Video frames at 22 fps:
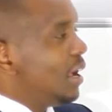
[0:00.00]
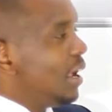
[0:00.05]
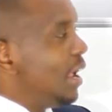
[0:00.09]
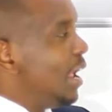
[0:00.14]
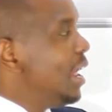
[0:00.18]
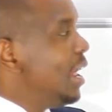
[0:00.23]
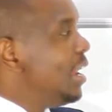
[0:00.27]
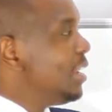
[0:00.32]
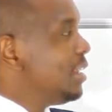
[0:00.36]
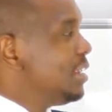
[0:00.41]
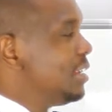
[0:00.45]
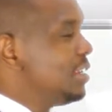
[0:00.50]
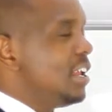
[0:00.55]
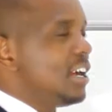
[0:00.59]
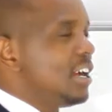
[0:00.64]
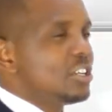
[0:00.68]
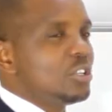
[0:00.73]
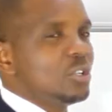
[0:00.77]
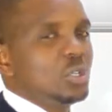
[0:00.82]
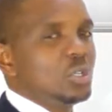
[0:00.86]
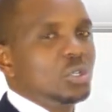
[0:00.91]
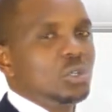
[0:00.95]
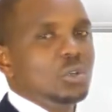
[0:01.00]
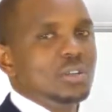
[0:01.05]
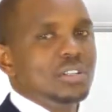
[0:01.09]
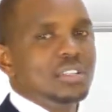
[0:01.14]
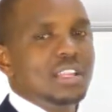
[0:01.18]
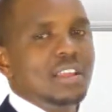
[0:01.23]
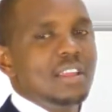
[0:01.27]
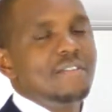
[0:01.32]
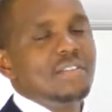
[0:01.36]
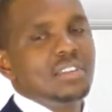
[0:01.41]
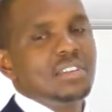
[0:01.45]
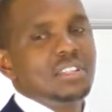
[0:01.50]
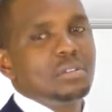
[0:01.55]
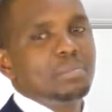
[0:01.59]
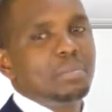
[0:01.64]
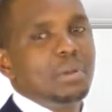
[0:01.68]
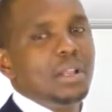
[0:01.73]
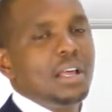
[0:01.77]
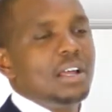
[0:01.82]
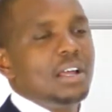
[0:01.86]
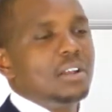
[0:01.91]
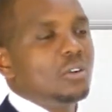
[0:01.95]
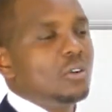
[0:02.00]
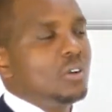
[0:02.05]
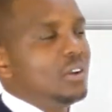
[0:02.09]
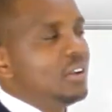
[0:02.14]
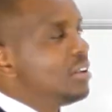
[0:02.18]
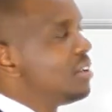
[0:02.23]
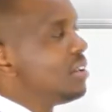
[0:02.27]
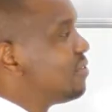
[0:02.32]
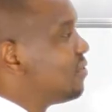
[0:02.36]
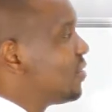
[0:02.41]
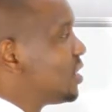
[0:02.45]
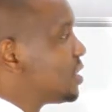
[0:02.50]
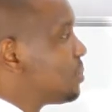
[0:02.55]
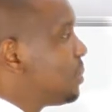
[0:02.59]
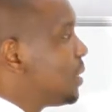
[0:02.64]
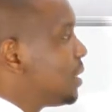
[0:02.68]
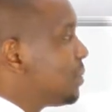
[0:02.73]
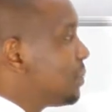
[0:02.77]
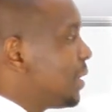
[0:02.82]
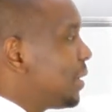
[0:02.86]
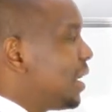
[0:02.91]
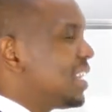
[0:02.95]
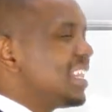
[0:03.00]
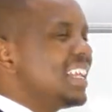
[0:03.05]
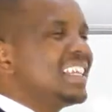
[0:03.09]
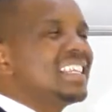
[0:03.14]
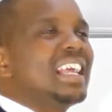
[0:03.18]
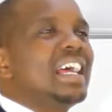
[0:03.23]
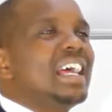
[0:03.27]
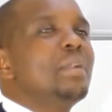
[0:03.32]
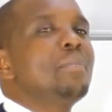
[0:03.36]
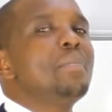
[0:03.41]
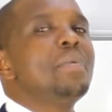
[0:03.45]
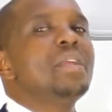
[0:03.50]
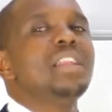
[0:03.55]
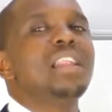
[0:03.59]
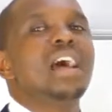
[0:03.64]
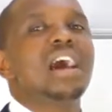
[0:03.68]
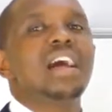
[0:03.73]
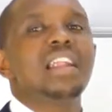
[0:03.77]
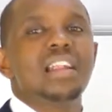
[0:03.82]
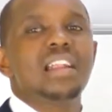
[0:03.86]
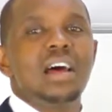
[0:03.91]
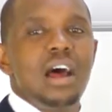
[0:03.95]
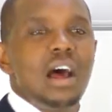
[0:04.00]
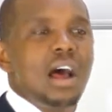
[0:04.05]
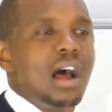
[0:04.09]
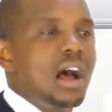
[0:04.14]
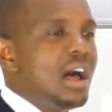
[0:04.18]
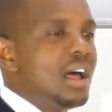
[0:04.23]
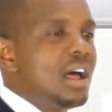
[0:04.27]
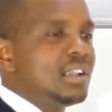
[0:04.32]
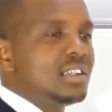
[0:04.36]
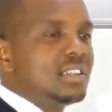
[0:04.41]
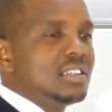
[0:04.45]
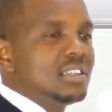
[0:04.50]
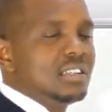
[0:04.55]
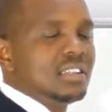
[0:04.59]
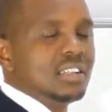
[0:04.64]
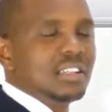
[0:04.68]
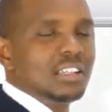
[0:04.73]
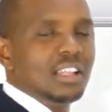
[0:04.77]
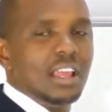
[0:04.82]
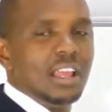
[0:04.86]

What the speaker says: any deduction to your savings plan or an investment plan that can be done at the